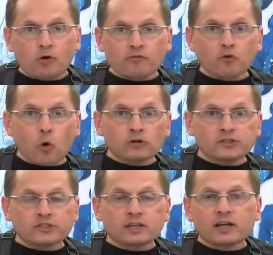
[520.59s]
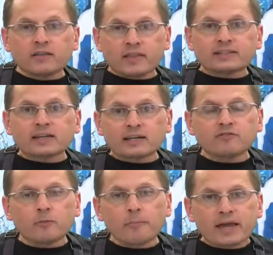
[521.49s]
Of course, that's kind
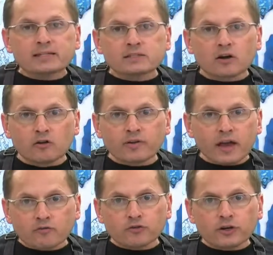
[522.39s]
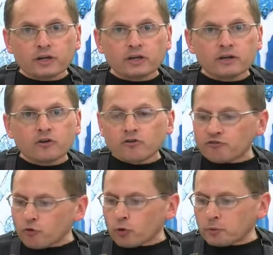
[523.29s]
of the base of every
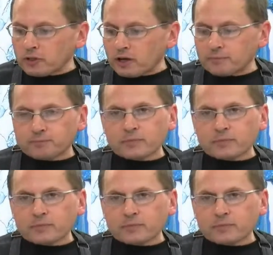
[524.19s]
formula.